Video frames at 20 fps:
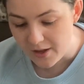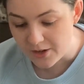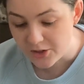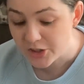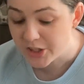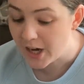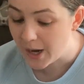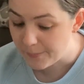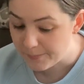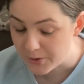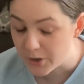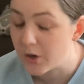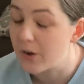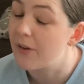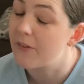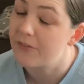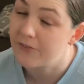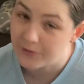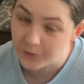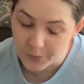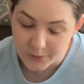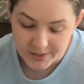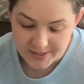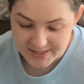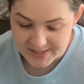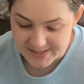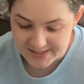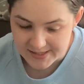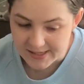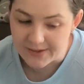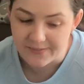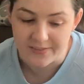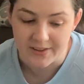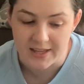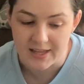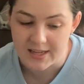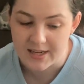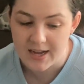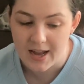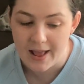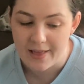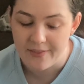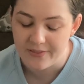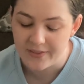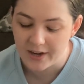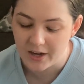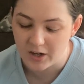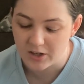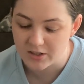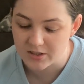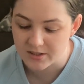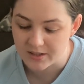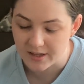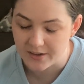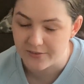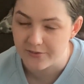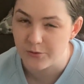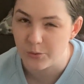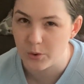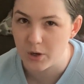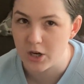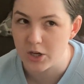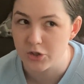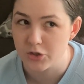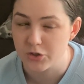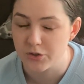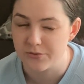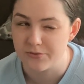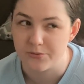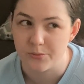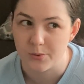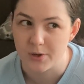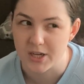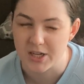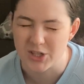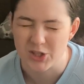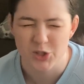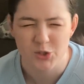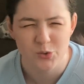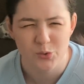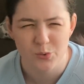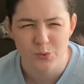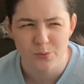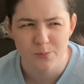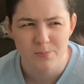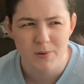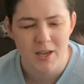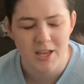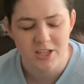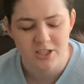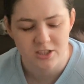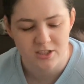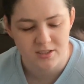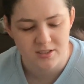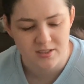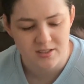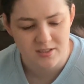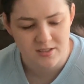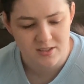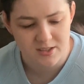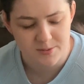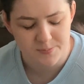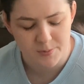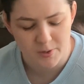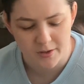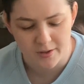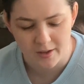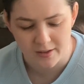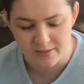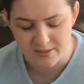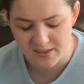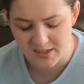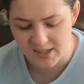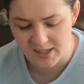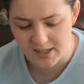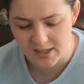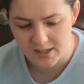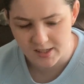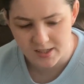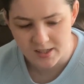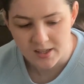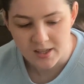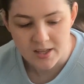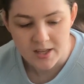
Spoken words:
chapter 47, and there's like 442 pages in this book, I think.